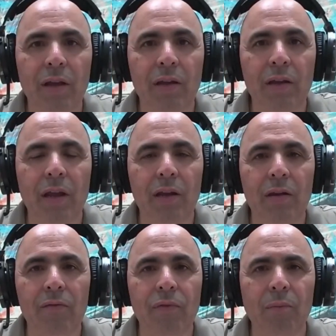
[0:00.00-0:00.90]

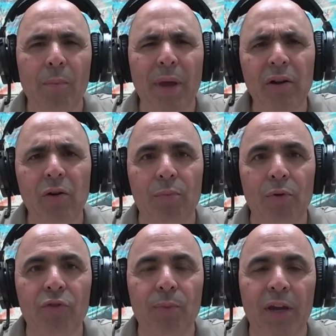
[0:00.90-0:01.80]
and from a medical
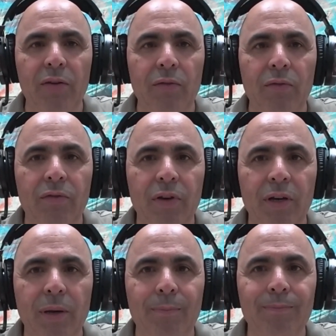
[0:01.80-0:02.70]
perspective,
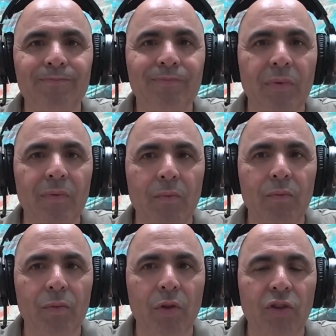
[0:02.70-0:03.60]

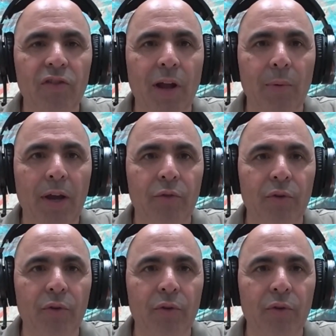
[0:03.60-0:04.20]
Jess and I were